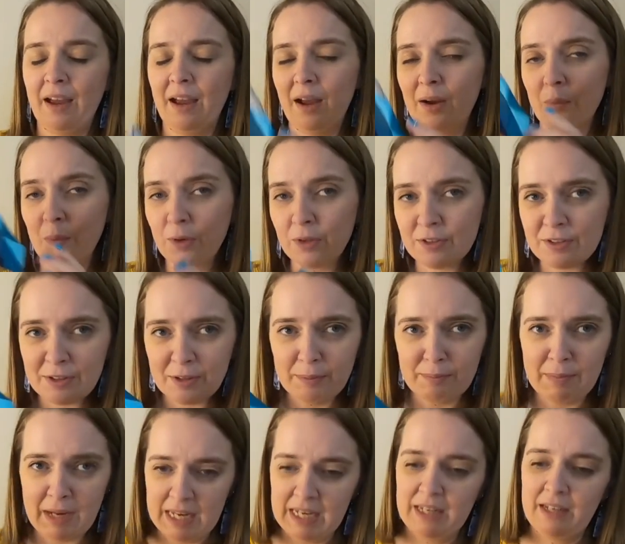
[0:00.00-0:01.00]
will still
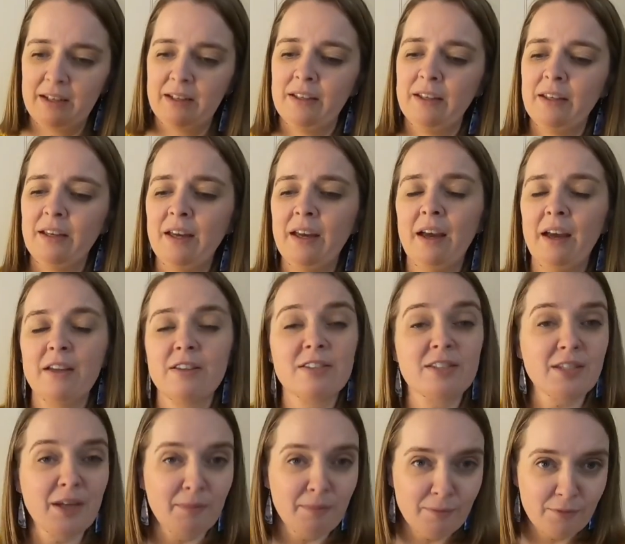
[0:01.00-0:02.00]
make
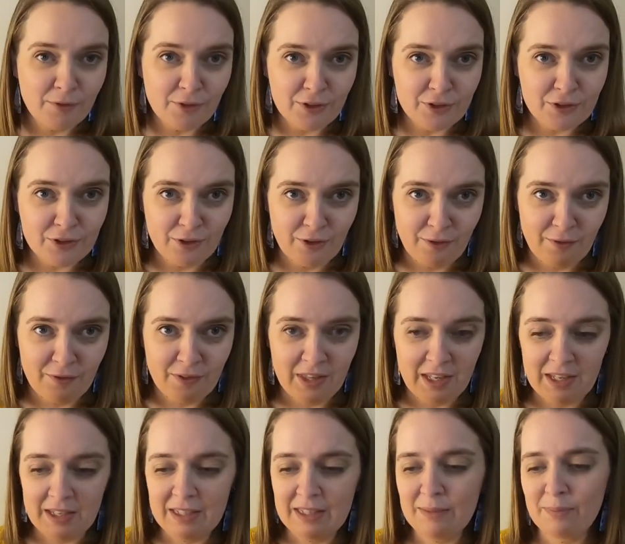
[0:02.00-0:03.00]
some version of
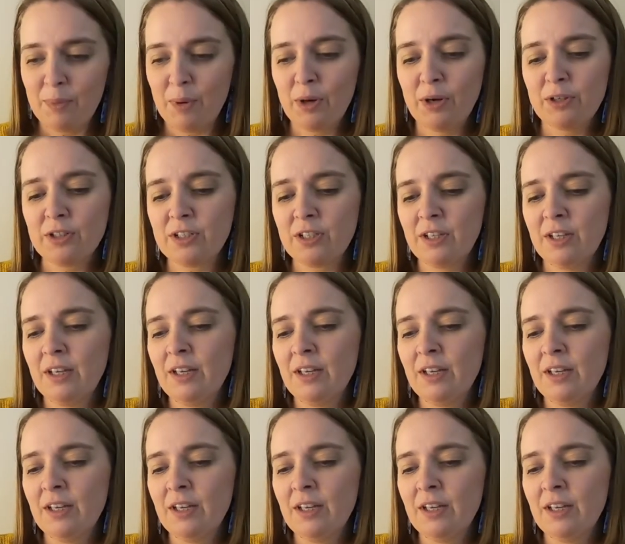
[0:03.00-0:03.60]
this, but